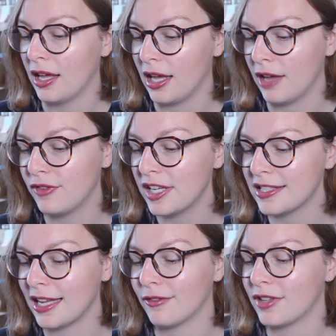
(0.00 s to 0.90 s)
It
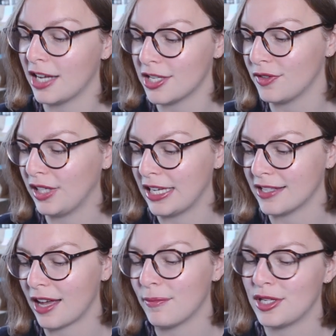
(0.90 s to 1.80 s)
feels like for the last few
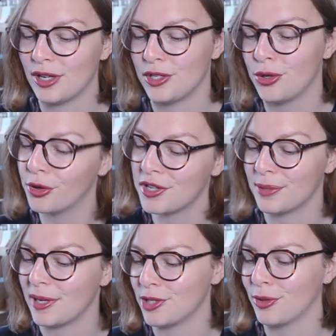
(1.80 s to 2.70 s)
years I've been doing
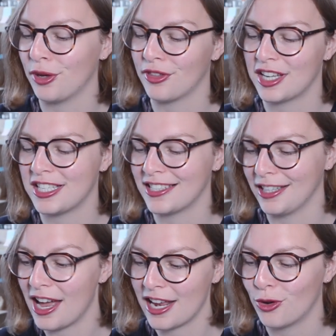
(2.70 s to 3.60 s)
tourism into what your 30s are
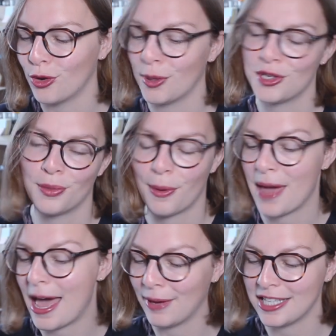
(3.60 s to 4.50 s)
like, almost to
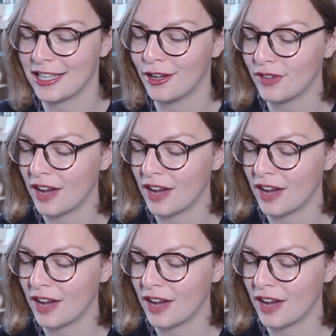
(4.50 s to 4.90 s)
prepare myself.